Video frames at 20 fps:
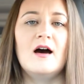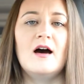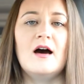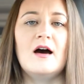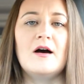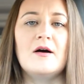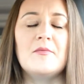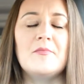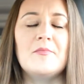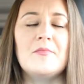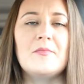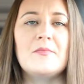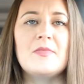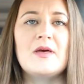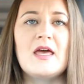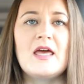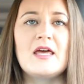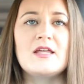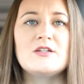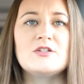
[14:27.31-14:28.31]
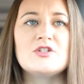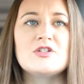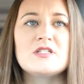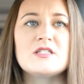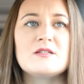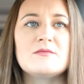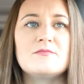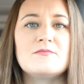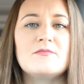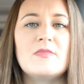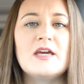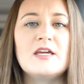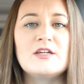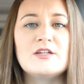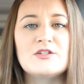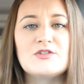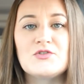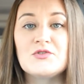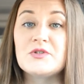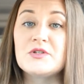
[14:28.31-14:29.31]
Um, and just
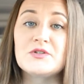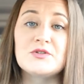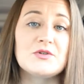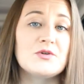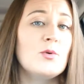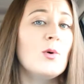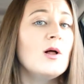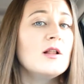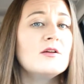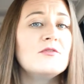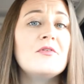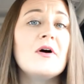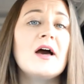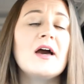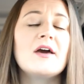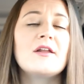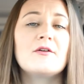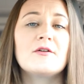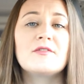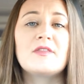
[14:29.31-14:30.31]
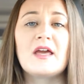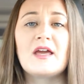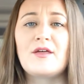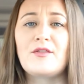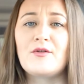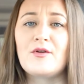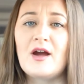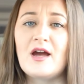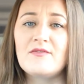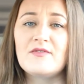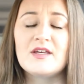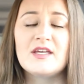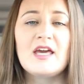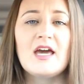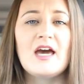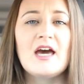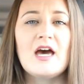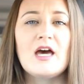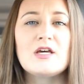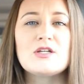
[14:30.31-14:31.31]
making sure that they're qualified or they either had the
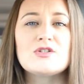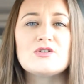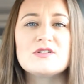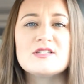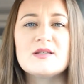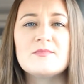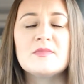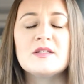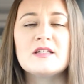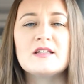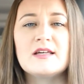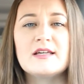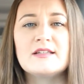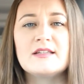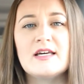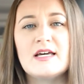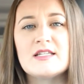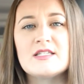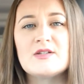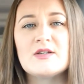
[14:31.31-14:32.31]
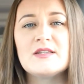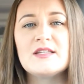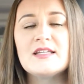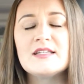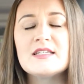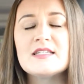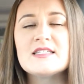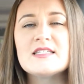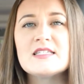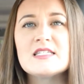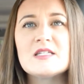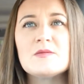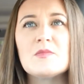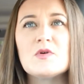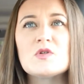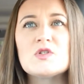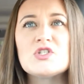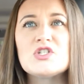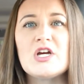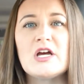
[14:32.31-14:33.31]
cash or something like that. So I think this is the
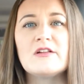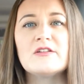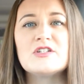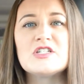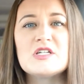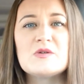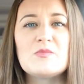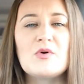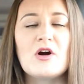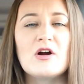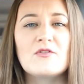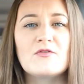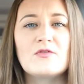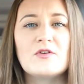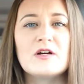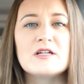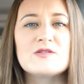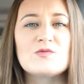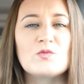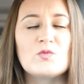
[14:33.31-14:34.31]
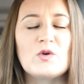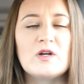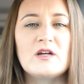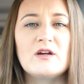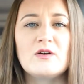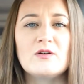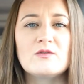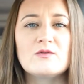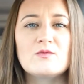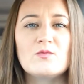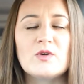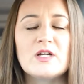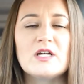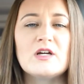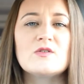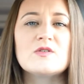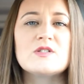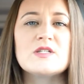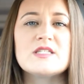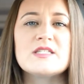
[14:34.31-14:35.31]
most challenging part for us when we go when it
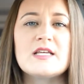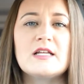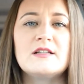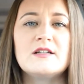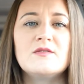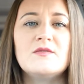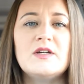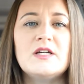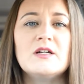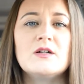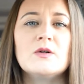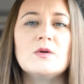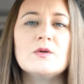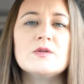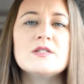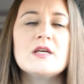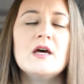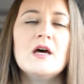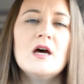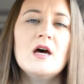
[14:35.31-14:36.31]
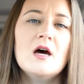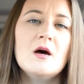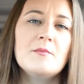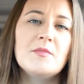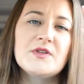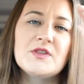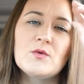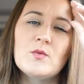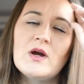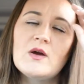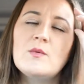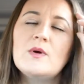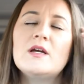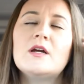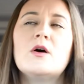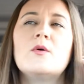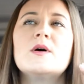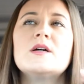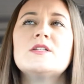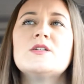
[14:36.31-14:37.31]
goes to selling vehicles. But the way we
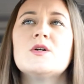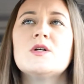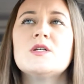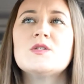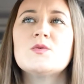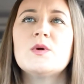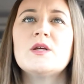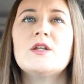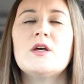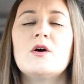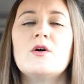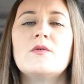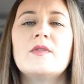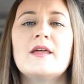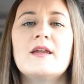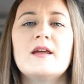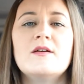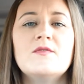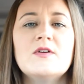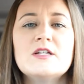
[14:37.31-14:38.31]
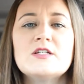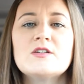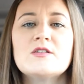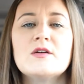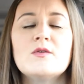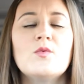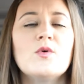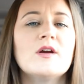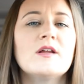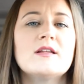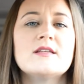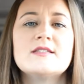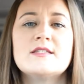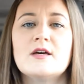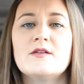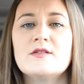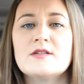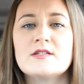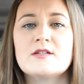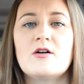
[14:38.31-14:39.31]
go into it is we know that eventually we're going to
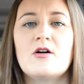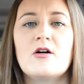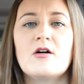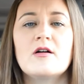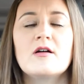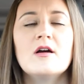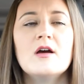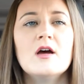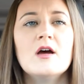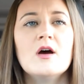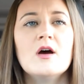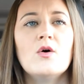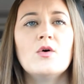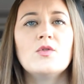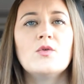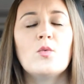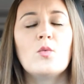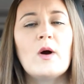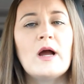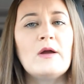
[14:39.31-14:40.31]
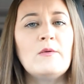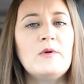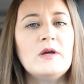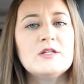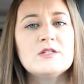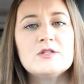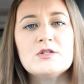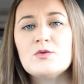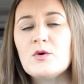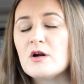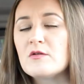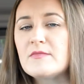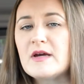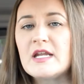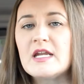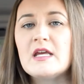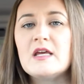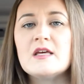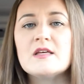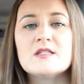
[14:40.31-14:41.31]
sell this car the way we do our
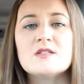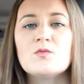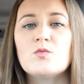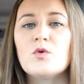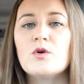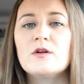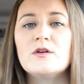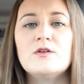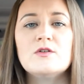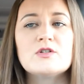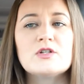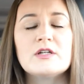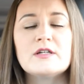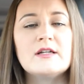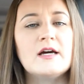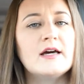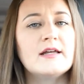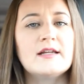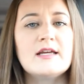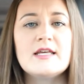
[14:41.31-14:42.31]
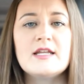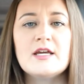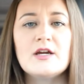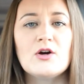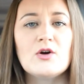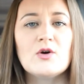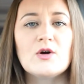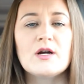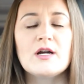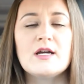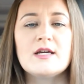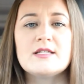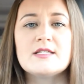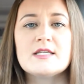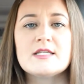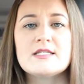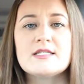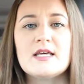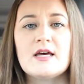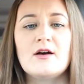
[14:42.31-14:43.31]
money is we're usually not any hurry
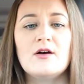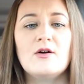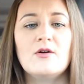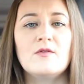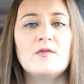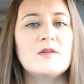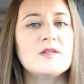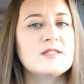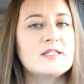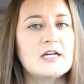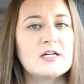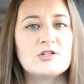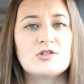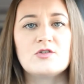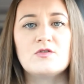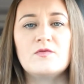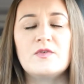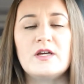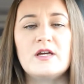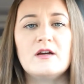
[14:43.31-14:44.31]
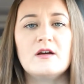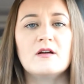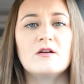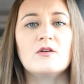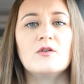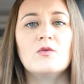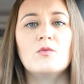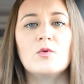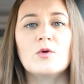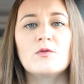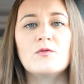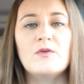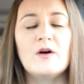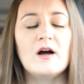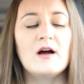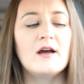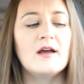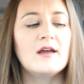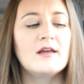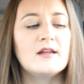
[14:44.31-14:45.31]
to sell this extra vehicle. We're
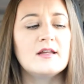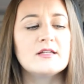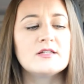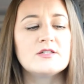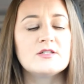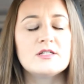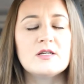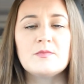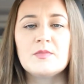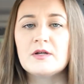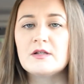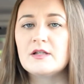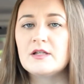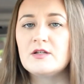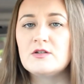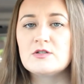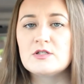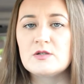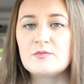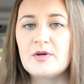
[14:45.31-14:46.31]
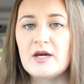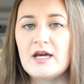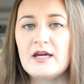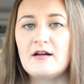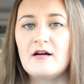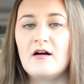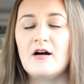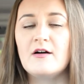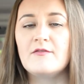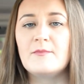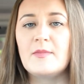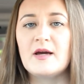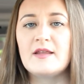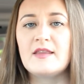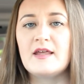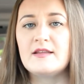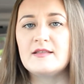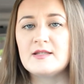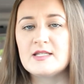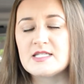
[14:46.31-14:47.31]
fine. It's typically usually paid off by
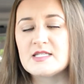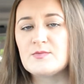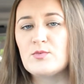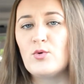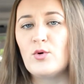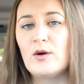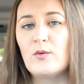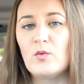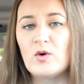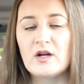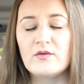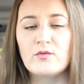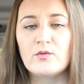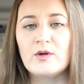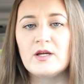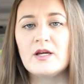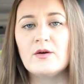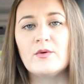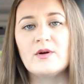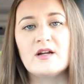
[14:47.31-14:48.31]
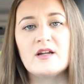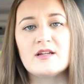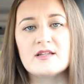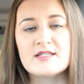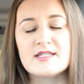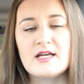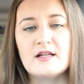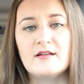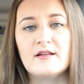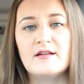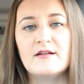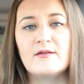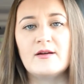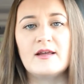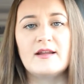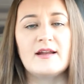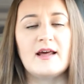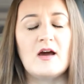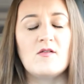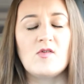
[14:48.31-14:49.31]
this point whenever we get ready to sell it
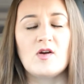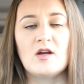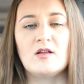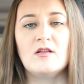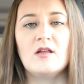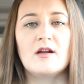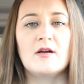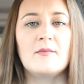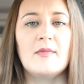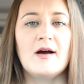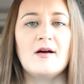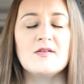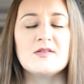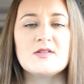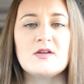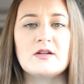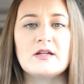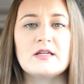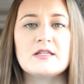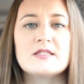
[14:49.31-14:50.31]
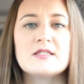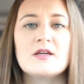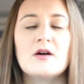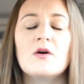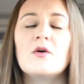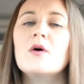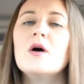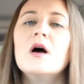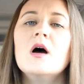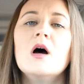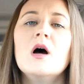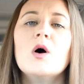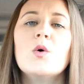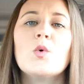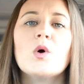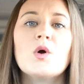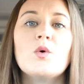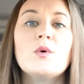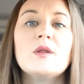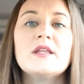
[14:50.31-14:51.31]
and having a lot of miles on it. So
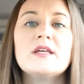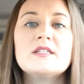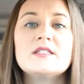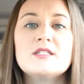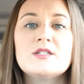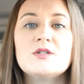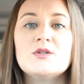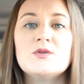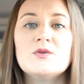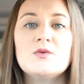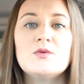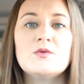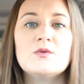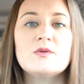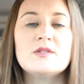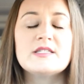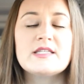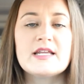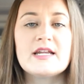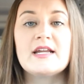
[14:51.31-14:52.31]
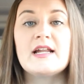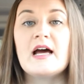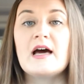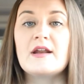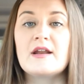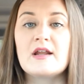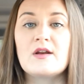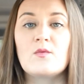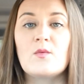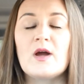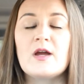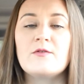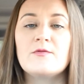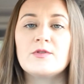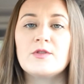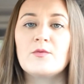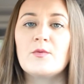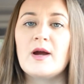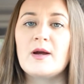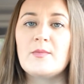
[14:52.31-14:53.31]
we're willing to set it out and wait
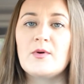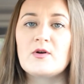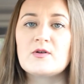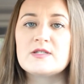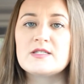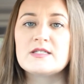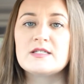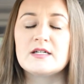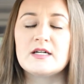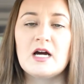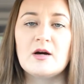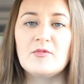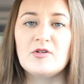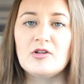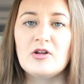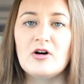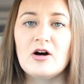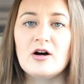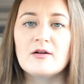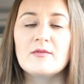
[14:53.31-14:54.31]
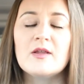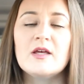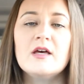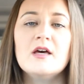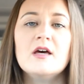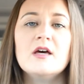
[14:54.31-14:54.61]
for the right person to come along.